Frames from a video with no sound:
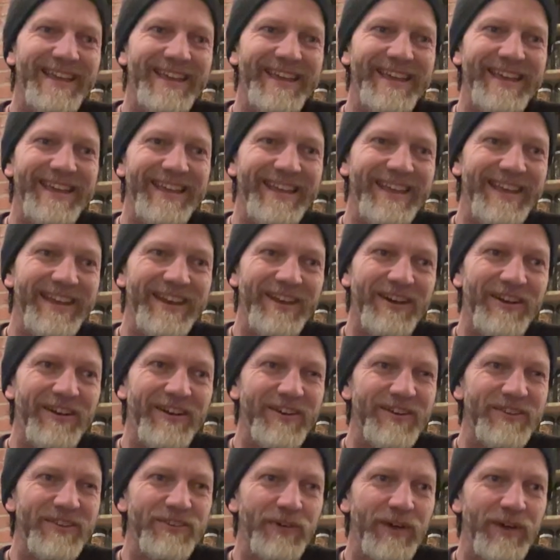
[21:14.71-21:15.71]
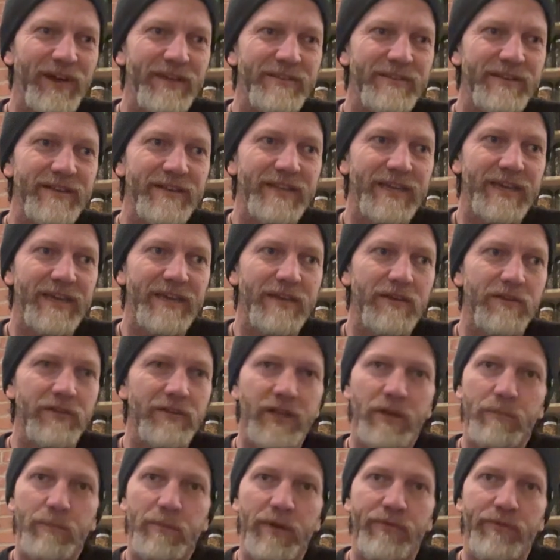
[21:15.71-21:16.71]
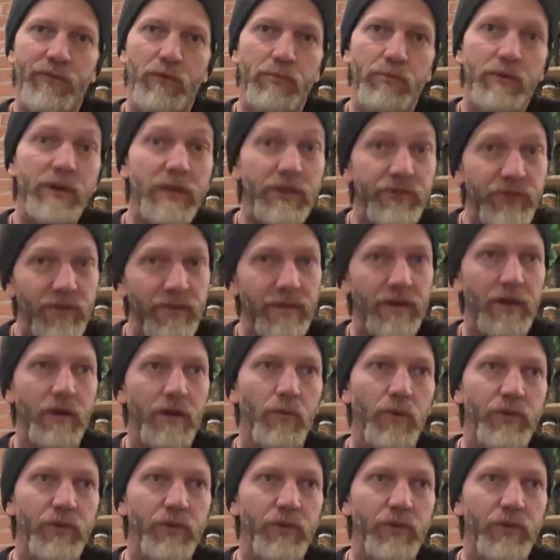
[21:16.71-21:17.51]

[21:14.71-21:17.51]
uh, you know, so I did get a little bit of a breeze in there,